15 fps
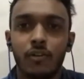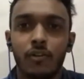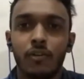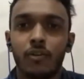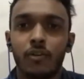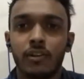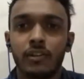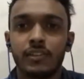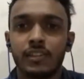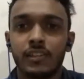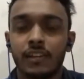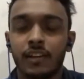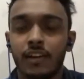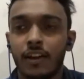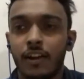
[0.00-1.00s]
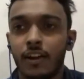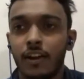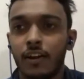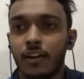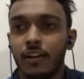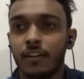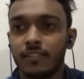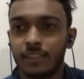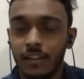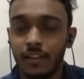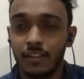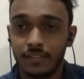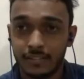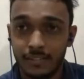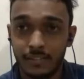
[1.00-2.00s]
all the
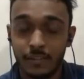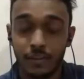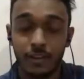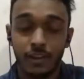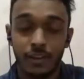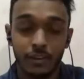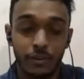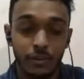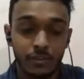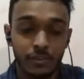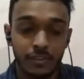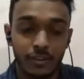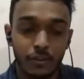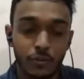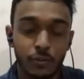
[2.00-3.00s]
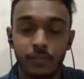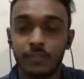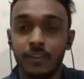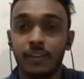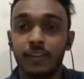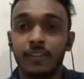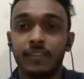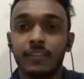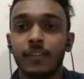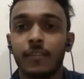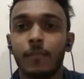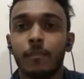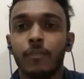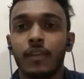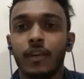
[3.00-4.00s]
things, the questions
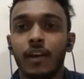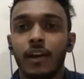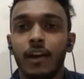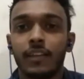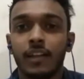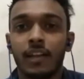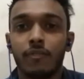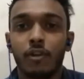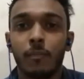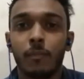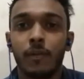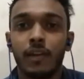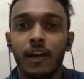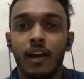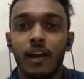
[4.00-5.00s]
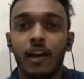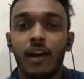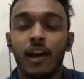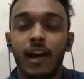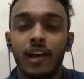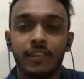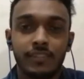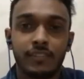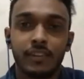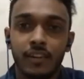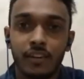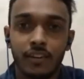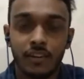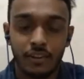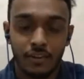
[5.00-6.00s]
that will be asked
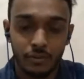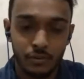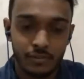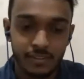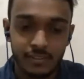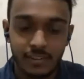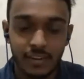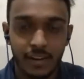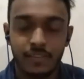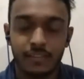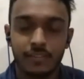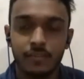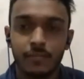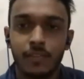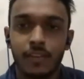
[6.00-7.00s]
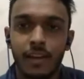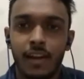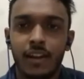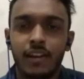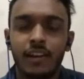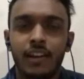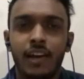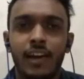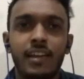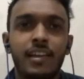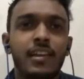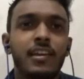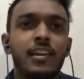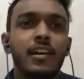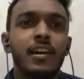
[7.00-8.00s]
in UGC net. And
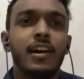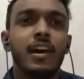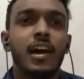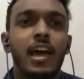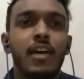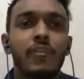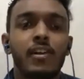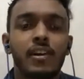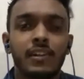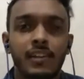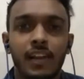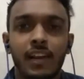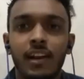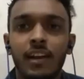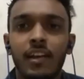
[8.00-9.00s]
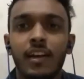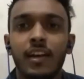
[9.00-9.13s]
I will tell